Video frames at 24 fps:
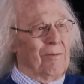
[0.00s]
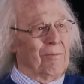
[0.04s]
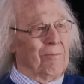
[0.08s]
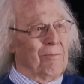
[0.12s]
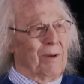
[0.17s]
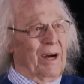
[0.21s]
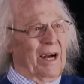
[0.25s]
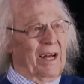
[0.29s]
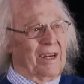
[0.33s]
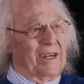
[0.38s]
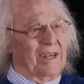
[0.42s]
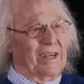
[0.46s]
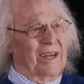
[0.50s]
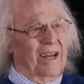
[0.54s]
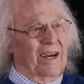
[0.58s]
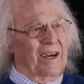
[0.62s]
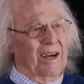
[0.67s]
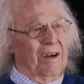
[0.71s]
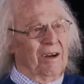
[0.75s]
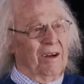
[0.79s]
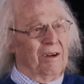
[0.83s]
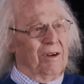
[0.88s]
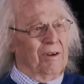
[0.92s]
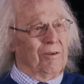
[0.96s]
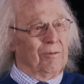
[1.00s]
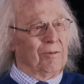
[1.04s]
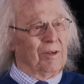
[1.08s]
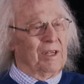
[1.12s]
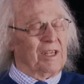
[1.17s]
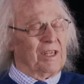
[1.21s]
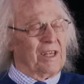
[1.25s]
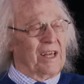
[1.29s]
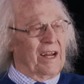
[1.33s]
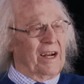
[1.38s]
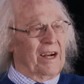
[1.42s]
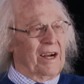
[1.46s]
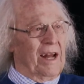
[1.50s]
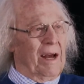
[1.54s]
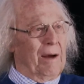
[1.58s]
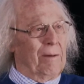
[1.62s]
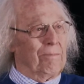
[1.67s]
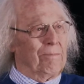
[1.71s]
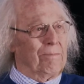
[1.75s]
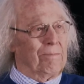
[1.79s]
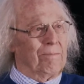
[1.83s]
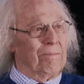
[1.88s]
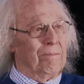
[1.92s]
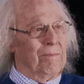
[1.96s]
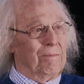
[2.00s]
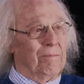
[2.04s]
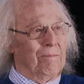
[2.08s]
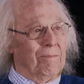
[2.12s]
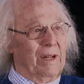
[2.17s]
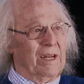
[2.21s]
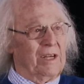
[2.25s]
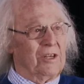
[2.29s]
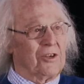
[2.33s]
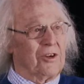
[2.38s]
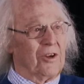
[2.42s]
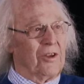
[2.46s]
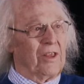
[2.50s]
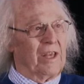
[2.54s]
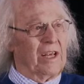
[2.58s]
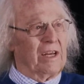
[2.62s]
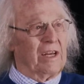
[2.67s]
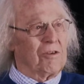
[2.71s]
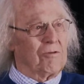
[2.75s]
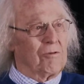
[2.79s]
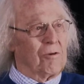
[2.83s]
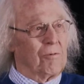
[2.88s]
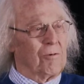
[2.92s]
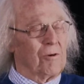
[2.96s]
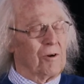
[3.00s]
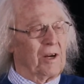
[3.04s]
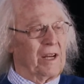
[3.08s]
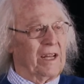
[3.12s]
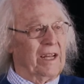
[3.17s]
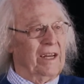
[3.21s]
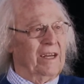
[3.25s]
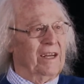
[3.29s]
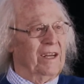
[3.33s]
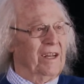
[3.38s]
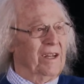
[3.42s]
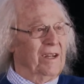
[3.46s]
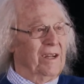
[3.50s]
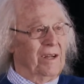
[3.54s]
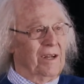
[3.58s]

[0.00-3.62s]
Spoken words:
but we set it up, made sure things were working,